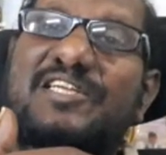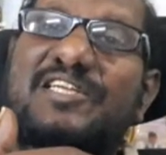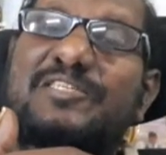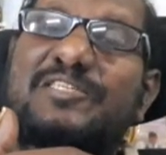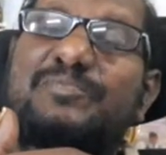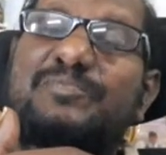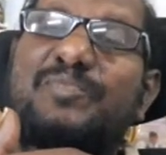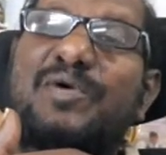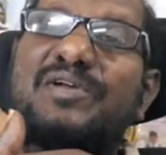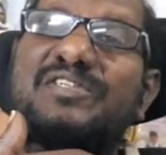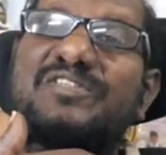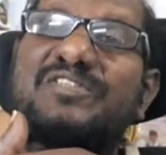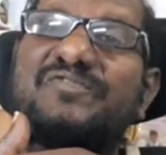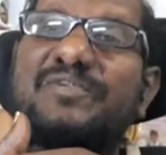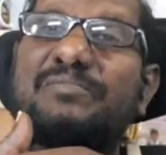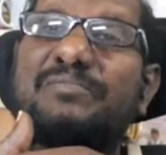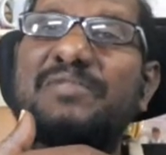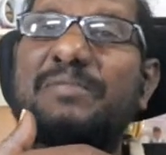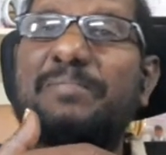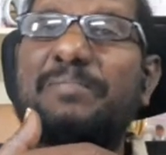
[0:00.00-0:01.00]
response
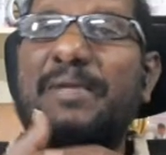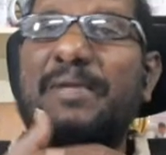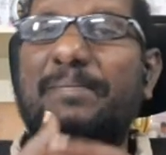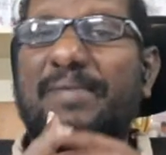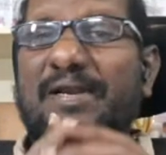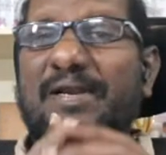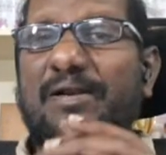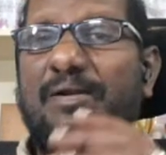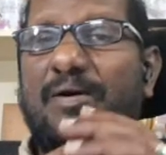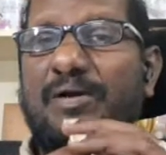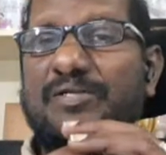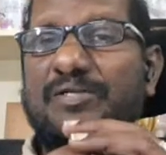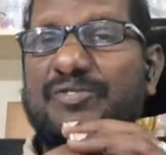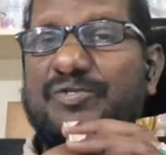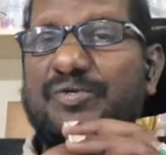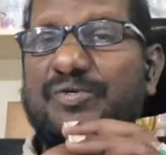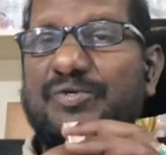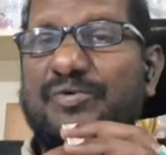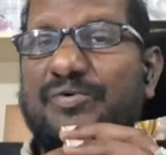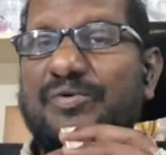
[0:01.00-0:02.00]
from the people
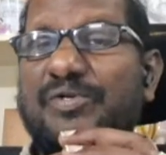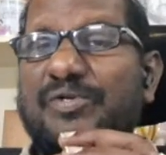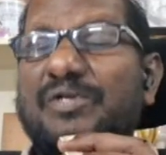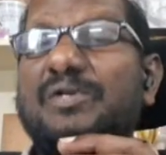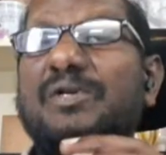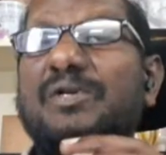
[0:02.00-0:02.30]
also.